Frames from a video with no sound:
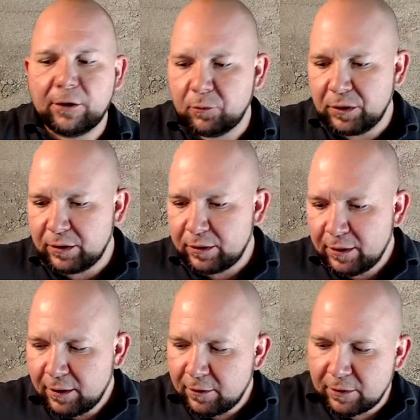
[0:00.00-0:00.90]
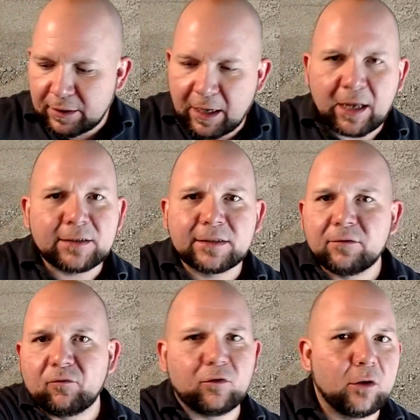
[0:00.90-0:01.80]
It'll be the
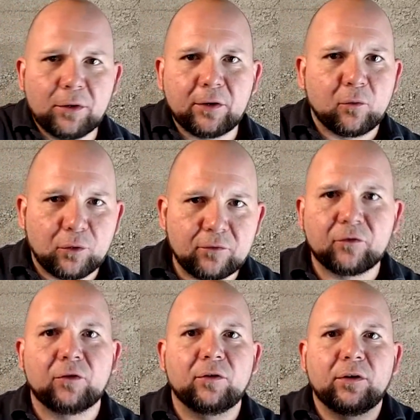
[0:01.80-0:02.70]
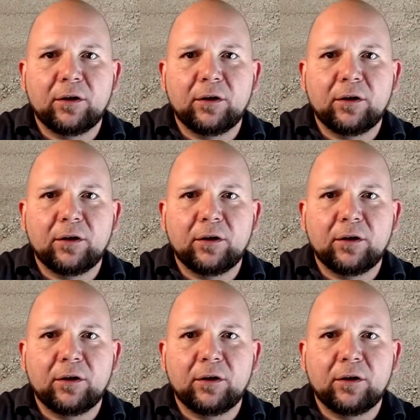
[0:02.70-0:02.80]
constant flowing river